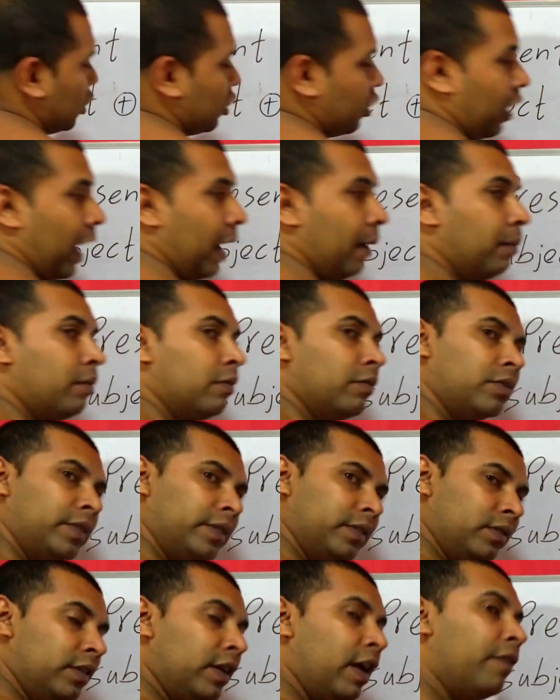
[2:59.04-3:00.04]
So
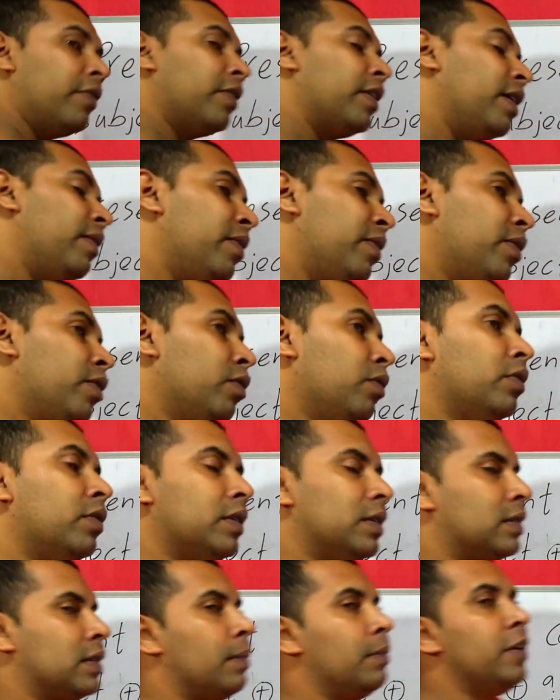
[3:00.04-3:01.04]
we have been giving
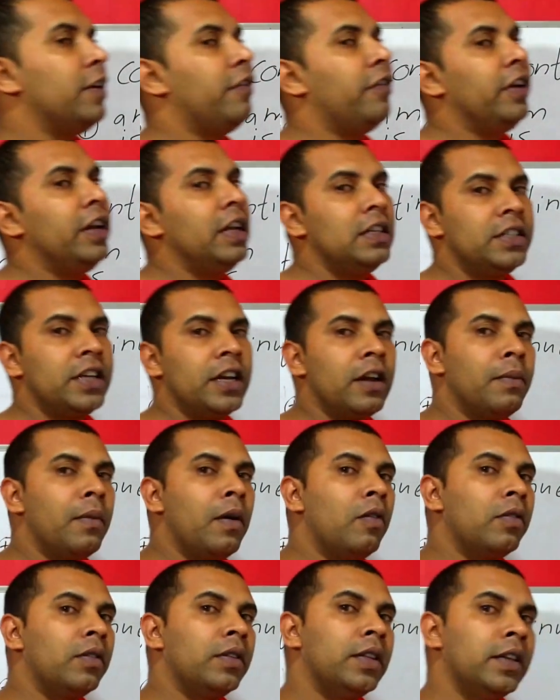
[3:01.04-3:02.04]
you some definition
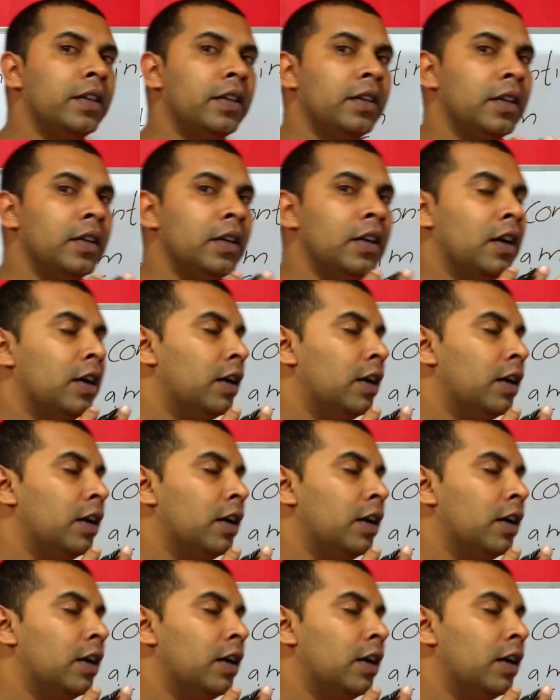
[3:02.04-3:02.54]
about the